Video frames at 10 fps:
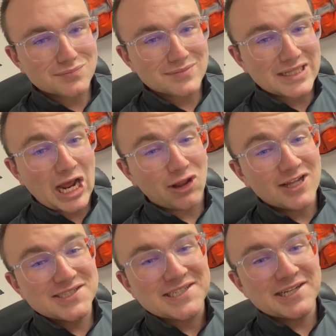Now
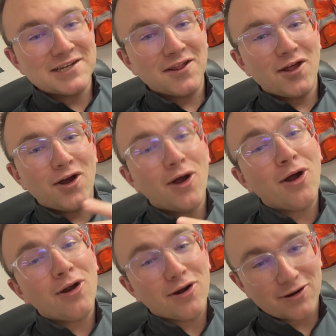let's get into the
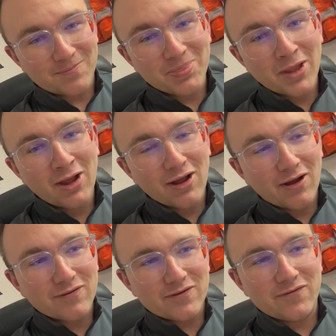heart
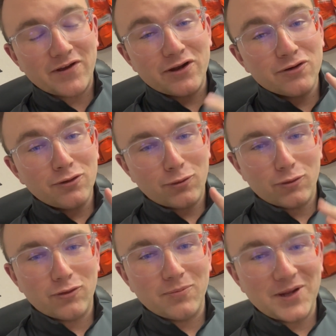of the federal
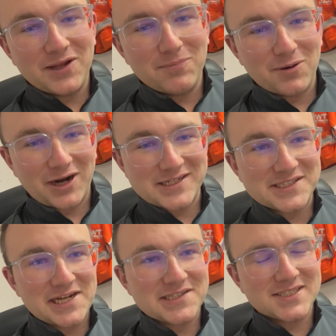rulemaking
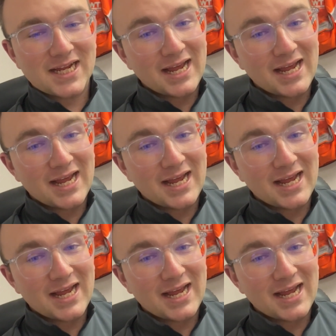process.